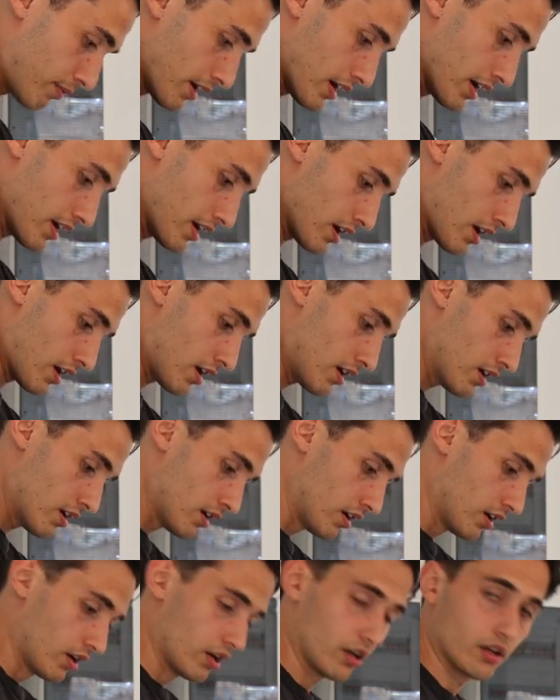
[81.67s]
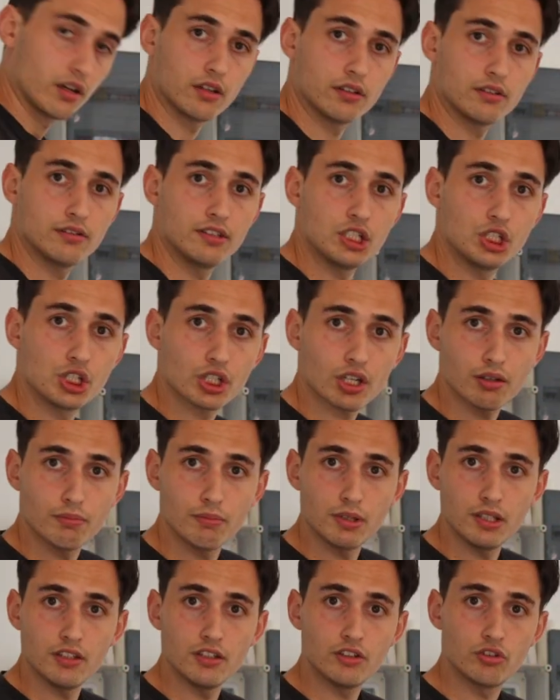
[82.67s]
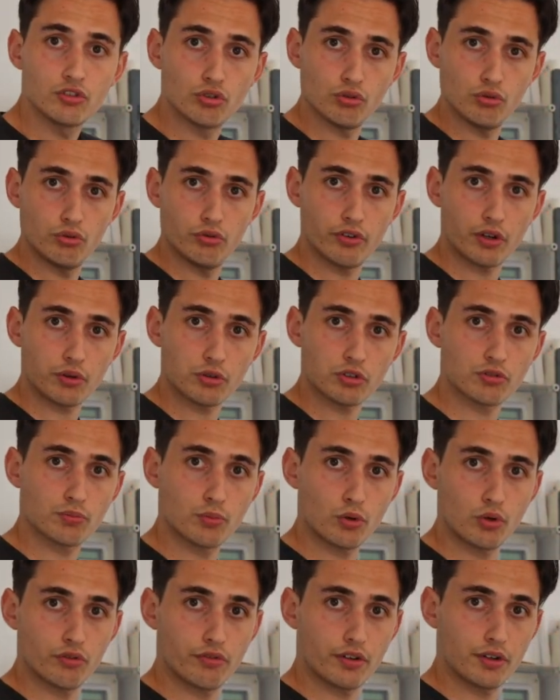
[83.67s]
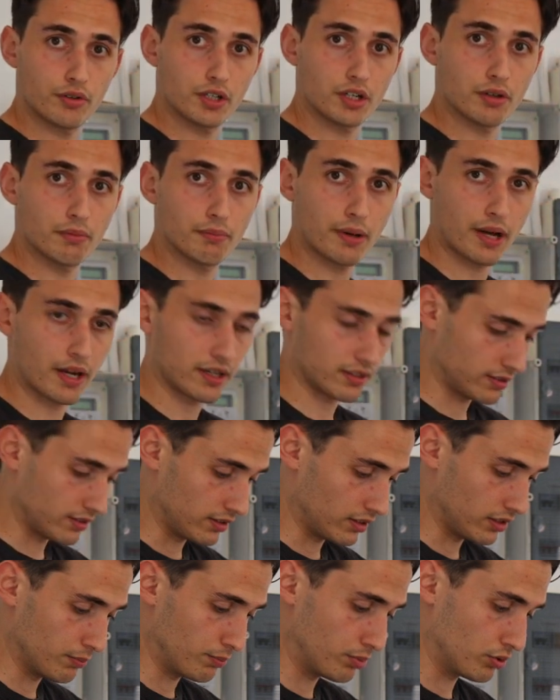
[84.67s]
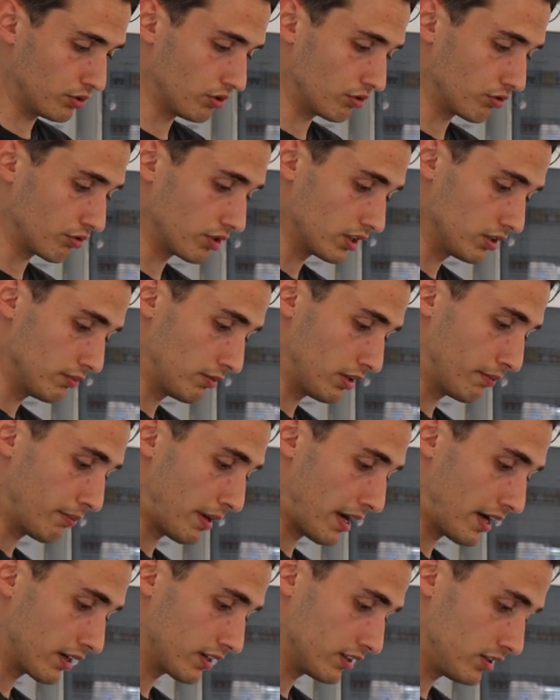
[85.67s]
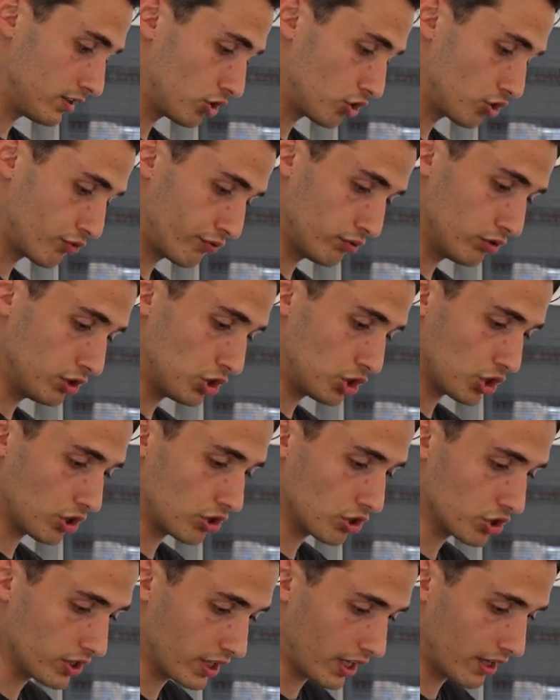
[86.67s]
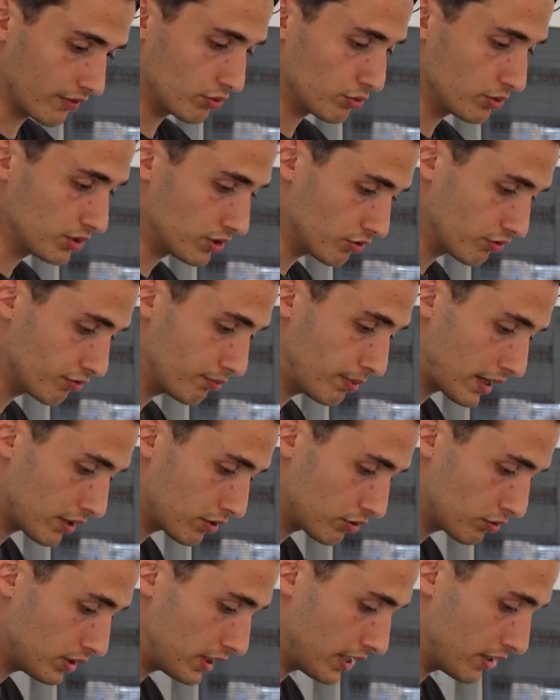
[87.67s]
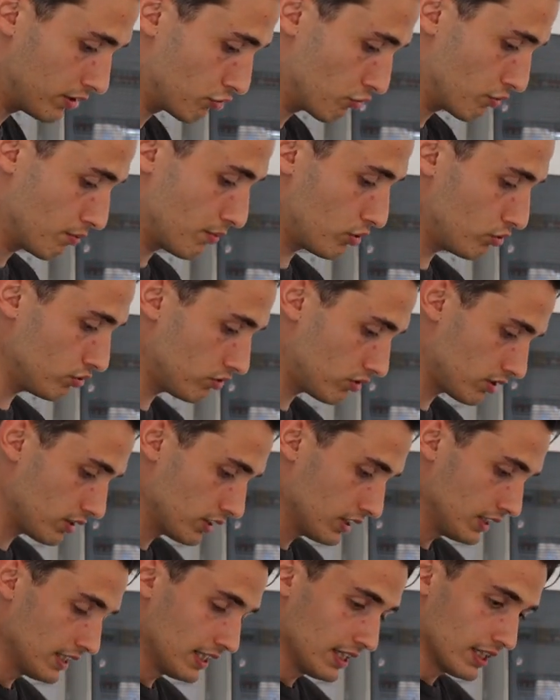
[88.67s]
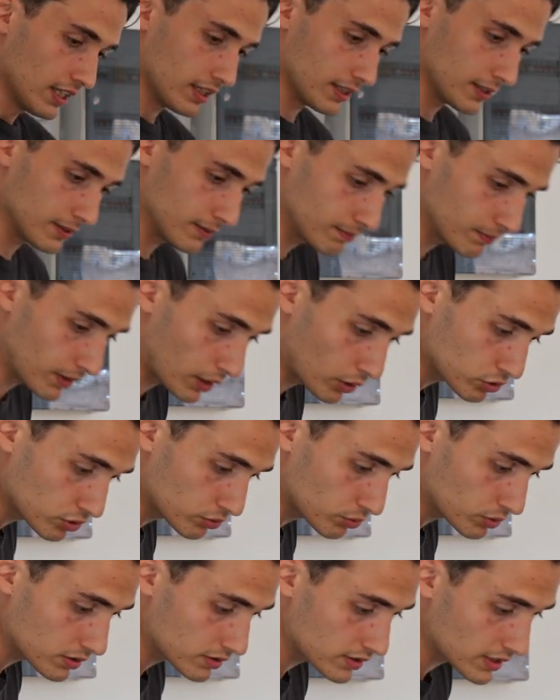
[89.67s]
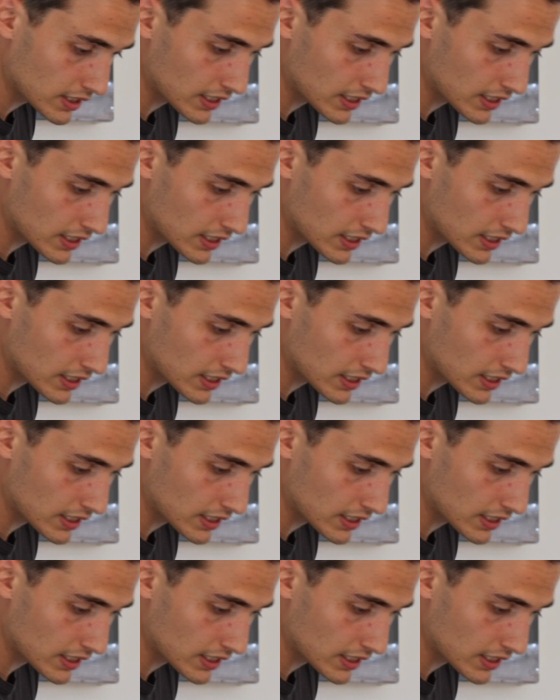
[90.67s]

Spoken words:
my DJI Mini 2, very small, very compact, that I put already in my bag. It's fully charged and I have a reserve battery and a remote. I also want to